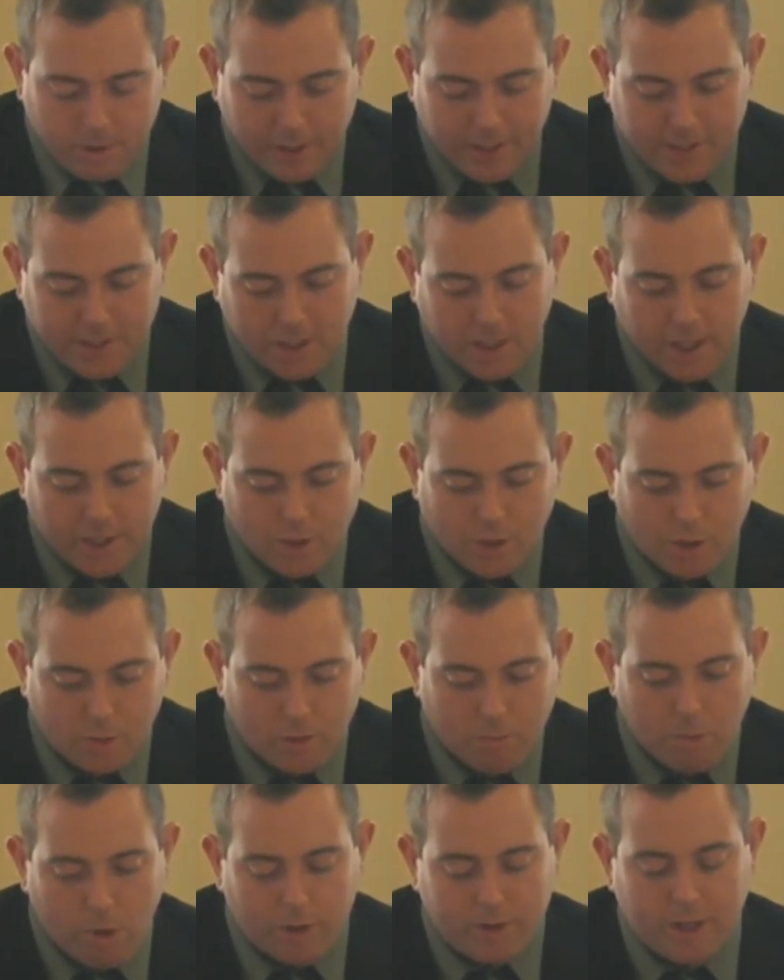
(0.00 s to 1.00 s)
Police
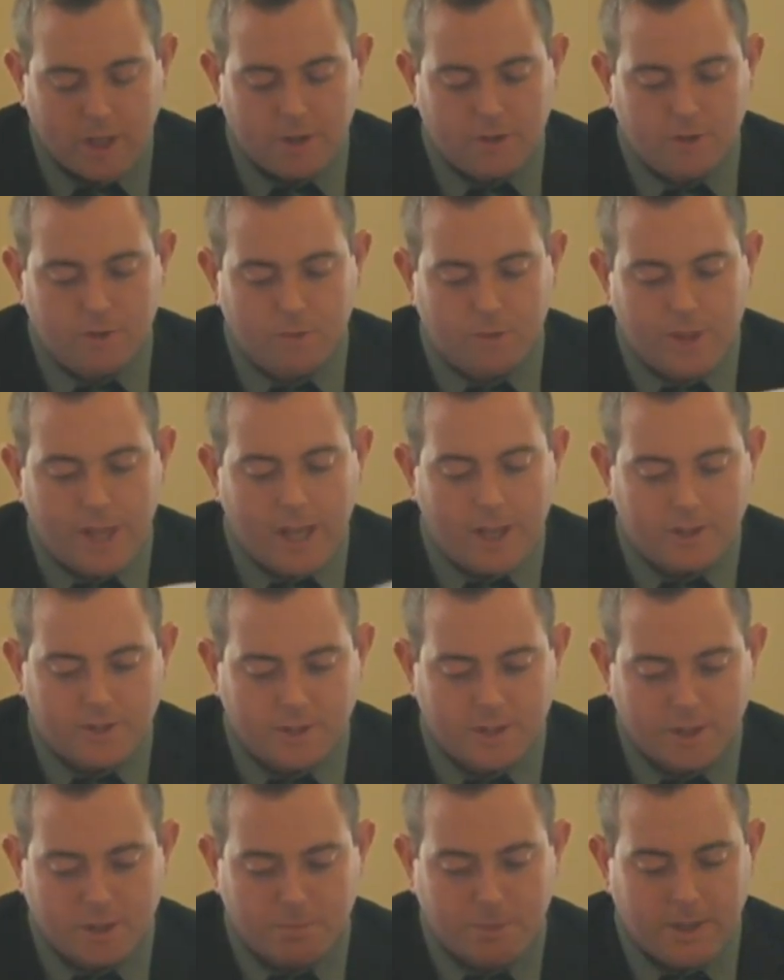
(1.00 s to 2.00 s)
electric, we brought down to
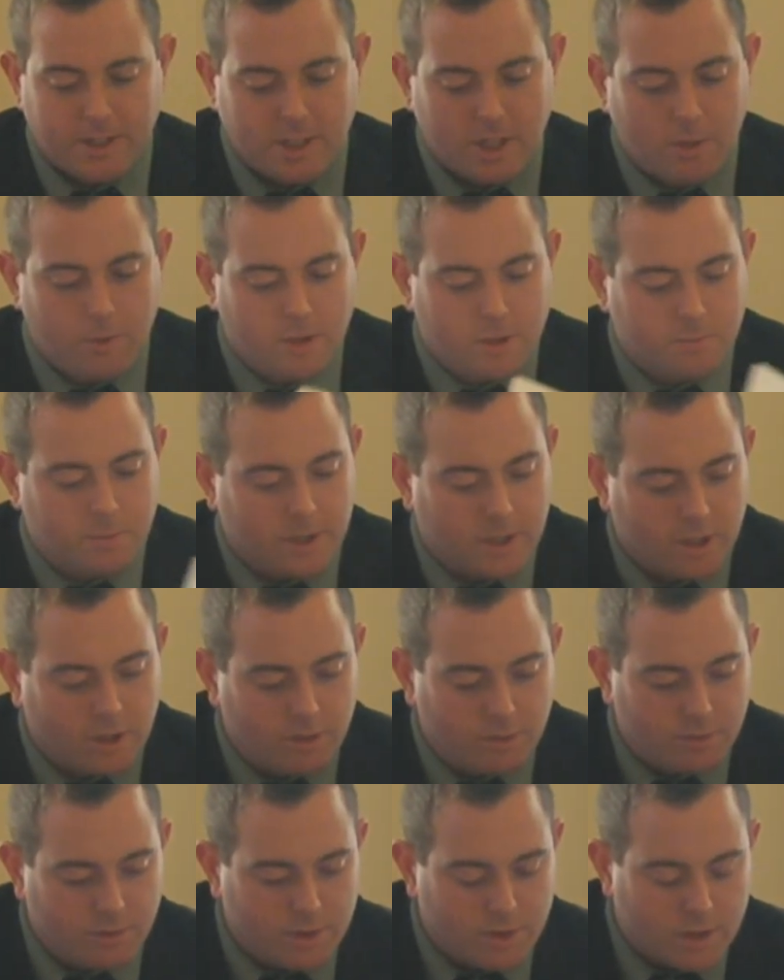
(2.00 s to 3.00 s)
2,000, just based on what's being
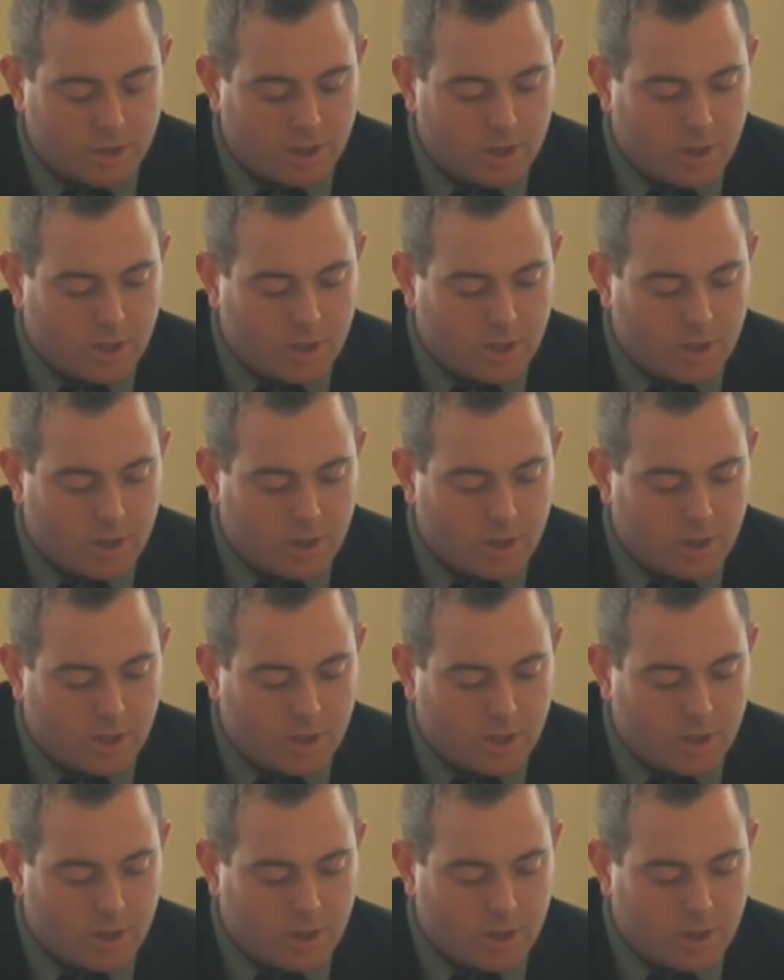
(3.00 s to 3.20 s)
used.